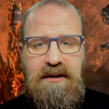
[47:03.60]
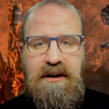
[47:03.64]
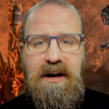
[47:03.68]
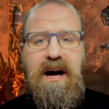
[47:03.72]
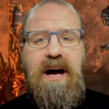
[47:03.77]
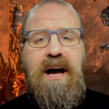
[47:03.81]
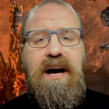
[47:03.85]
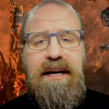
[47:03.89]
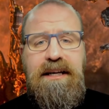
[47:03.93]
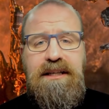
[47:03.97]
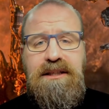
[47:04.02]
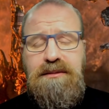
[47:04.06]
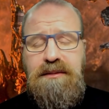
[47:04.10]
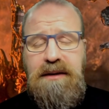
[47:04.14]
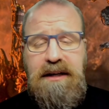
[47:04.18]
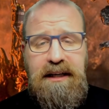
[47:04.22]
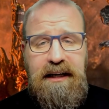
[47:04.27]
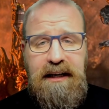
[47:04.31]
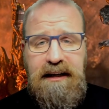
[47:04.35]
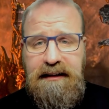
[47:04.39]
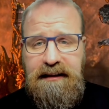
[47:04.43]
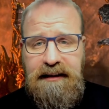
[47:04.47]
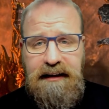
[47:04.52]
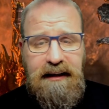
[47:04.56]
A high
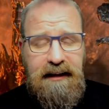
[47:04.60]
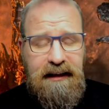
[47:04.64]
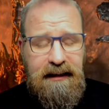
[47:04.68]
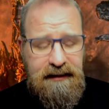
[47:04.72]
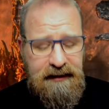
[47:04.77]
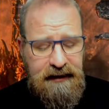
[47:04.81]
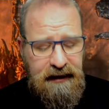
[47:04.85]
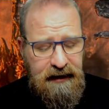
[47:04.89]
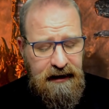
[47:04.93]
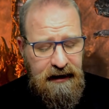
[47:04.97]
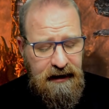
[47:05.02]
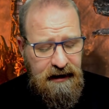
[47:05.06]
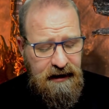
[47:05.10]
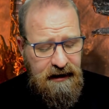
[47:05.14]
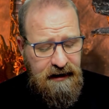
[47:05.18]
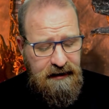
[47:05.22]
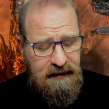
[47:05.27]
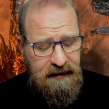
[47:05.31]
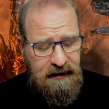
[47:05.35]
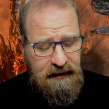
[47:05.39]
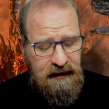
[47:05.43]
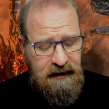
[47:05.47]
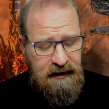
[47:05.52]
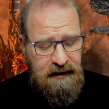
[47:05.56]
20, I think it's,
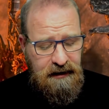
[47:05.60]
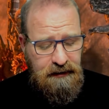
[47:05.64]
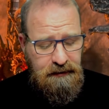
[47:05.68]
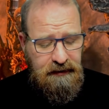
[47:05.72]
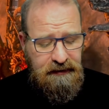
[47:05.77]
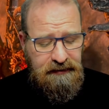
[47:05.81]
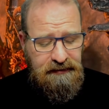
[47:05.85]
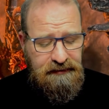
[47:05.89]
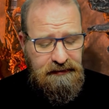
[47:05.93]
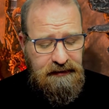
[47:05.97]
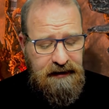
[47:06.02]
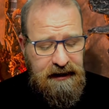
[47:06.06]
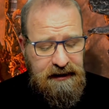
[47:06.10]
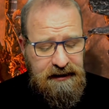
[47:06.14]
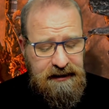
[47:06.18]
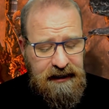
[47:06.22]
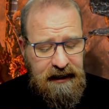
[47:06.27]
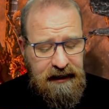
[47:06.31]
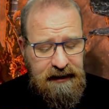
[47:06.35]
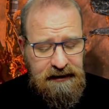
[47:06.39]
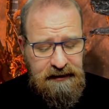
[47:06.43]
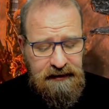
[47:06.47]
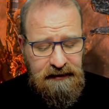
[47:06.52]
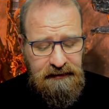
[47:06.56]
you know, with 3
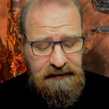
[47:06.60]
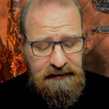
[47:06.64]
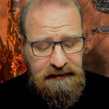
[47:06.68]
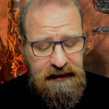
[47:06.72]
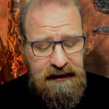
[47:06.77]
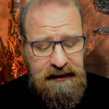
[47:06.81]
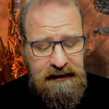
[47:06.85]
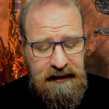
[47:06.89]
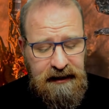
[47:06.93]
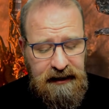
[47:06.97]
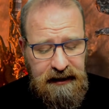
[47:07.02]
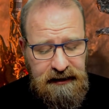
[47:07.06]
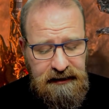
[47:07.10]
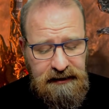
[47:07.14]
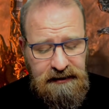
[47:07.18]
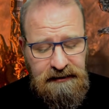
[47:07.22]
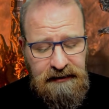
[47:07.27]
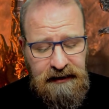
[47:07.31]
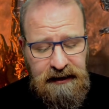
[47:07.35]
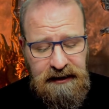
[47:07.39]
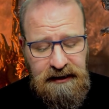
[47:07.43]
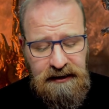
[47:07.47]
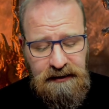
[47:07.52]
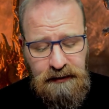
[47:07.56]
attacks on 3s to hit,
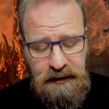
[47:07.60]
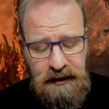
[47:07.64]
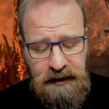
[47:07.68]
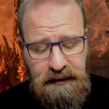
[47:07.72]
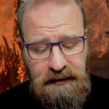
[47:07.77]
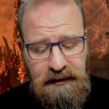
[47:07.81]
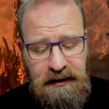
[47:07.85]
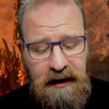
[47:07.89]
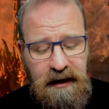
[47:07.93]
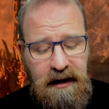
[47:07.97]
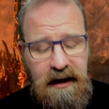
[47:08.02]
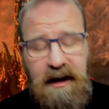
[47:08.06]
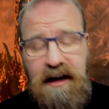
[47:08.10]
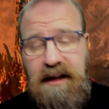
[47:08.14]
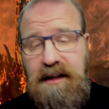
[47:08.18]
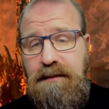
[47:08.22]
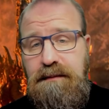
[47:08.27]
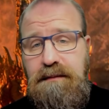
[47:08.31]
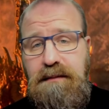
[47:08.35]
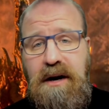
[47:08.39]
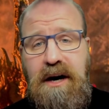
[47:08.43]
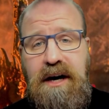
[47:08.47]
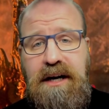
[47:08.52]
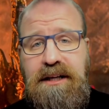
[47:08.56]
3s to wound, and a
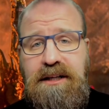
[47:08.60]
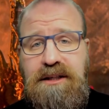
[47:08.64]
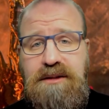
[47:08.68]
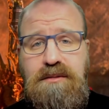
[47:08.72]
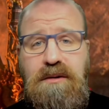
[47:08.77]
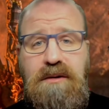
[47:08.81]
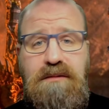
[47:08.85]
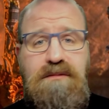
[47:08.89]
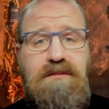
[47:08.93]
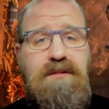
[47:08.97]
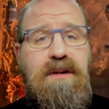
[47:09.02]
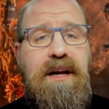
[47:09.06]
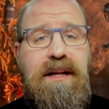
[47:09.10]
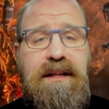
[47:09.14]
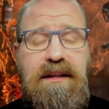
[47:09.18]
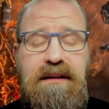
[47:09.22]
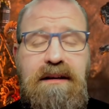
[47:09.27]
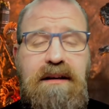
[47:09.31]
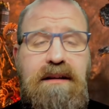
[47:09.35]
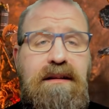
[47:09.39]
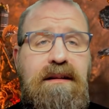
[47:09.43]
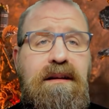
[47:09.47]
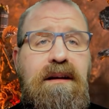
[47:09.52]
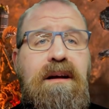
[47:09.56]
-1 rend.
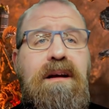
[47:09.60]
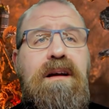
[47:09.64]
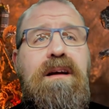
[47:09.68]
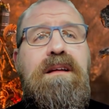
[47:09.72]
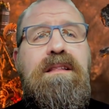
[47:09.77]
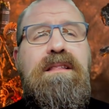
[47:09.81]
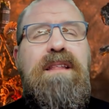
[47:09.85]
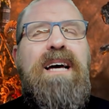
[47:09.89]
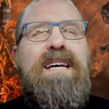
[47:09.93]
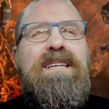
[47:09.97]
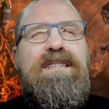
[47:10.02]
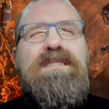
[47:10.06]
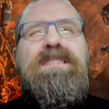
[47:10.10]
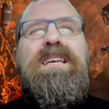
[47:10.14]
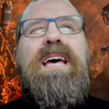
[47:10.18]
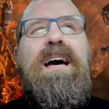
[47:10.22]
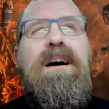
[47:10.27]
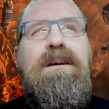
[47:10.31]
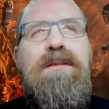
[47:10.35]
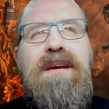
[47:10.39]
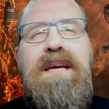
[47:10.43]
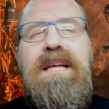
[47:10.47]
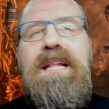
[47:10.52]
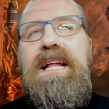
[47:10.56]
And that's
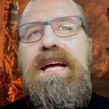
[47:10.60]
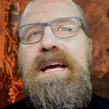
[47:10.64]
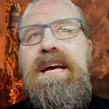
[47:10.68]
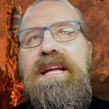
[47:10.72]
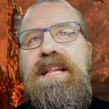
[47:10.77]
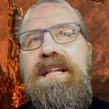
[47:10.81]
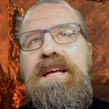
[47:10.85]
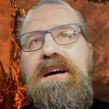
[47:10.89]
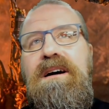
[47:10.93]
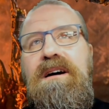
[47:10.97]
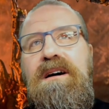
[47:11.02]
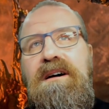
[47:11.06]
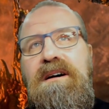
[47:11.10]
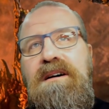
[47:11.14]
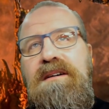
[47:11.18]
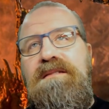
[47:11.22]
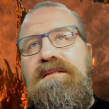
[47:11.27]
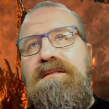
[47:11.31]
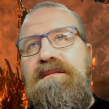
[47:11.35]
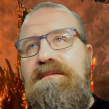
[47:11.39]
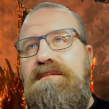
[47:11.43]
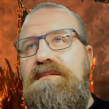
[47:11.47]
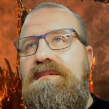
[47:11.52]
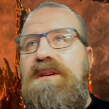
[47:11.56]
calculating it
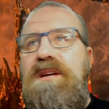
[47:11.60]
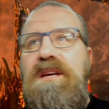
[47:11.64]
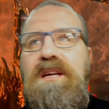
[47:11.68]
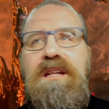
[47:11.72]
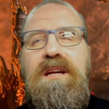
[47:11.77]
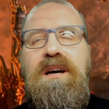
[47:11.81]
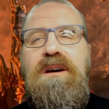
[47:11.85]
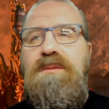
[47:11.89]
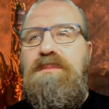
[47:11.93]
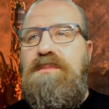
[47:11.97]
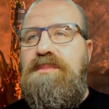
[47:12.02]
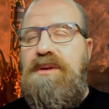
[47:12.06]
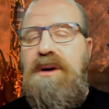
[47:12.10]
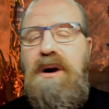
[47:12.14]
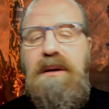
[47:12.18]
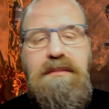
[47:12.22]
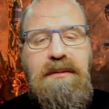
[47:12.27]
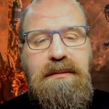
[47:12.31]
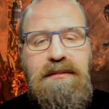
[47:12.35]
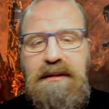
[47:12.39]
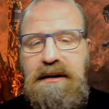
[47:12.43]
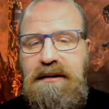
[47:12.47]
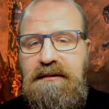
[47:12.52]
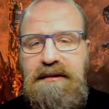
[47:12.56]
on, you know,
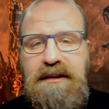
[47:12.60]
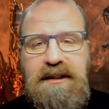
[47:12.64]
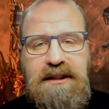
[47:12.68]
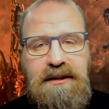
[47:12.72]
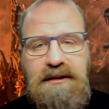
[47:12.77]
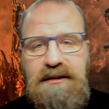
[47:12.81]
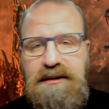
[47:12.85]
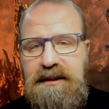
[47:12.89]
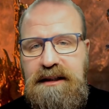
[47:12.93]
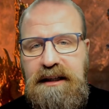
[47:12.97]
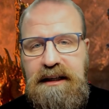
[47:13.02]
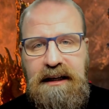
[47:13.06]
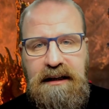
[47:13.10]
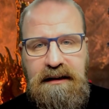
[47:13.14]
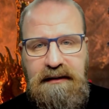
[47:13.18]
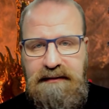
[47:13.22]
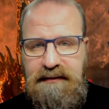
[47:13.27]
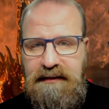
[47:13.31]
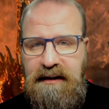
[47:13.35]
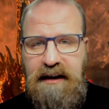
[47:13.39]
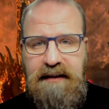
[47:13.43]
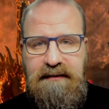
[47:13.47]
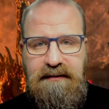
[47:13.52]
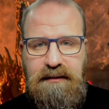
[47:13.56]
probably resulting in a
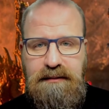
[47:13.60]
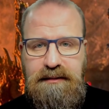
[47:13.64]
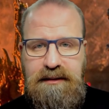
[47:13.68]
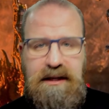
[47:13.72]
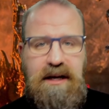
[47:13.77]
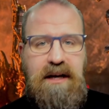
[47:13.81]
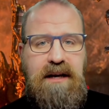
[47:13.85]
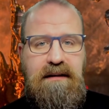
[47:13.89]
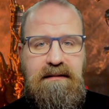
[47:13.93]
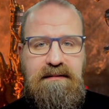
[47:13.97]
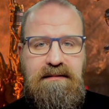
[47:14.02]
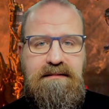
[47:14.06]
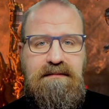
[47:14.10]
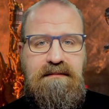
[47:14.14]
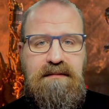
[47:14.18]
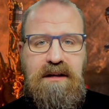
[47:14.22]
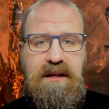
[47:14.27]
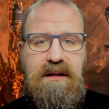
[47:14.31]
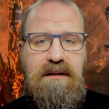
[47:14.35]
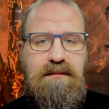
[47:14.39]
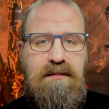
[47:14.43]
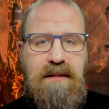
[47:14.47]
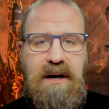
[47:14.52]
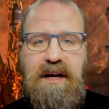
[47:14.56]
5-up save.
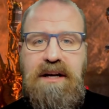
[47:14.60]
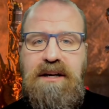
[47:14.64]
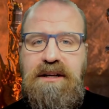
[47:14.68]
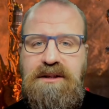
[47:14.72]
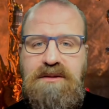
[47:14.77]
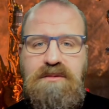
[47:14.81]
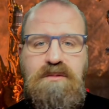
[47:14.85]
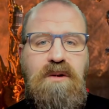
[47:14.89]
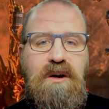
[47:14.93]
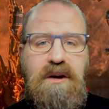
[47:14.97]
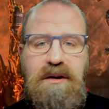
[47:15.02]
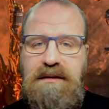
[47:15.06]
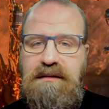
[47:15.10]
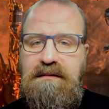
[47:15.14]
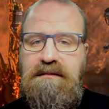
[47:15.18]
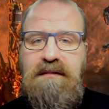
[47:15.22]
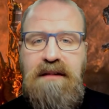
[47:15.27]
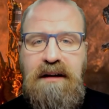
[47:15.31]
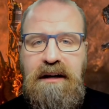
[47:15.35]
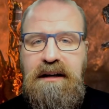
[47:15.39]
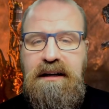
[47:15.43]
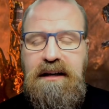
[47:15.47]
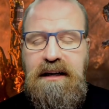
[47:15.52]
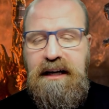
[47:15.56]
You know, -1,
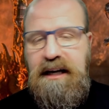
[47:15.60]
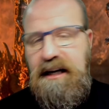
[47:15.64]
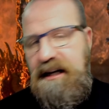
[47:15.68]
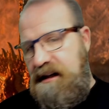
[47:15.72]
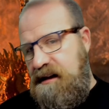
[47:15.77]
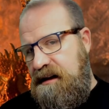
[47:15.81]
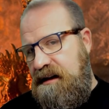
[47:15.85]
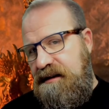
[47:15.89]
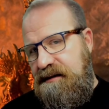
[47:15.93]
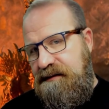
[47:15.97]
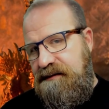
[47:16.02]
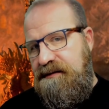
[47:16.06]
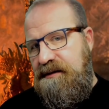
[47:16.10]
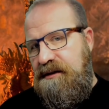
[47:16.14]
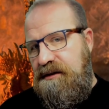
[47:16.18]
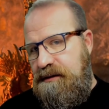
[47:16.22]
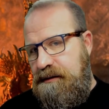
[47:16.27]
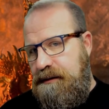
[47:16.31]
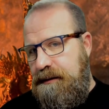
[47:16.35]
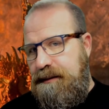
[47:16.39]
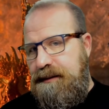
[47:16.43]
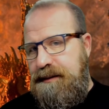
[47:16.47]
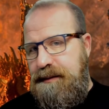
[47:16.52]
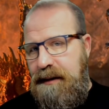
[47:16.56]
you get a lot of
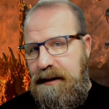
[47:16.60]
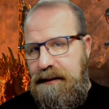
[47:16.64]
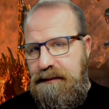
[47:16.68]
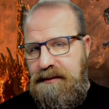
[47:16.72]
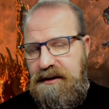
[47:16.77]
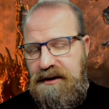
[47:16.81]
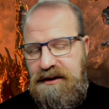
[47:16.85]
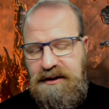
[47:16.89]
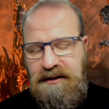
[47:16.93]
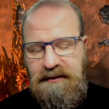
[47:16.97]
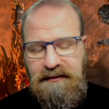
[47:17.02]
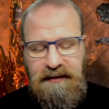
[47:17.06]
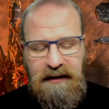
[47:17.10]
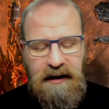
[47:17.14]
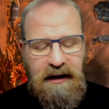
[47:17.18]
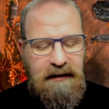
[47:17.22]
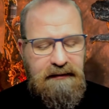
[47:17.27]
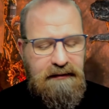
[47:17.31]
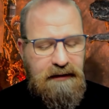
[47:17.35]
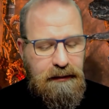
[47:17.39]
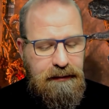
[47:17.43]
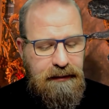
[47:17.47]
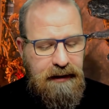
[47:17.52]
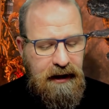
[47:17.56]
4-ups being pushed to
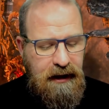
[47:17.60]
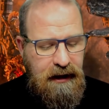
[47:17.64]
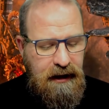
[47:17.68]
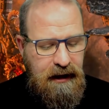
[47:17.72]
5-up.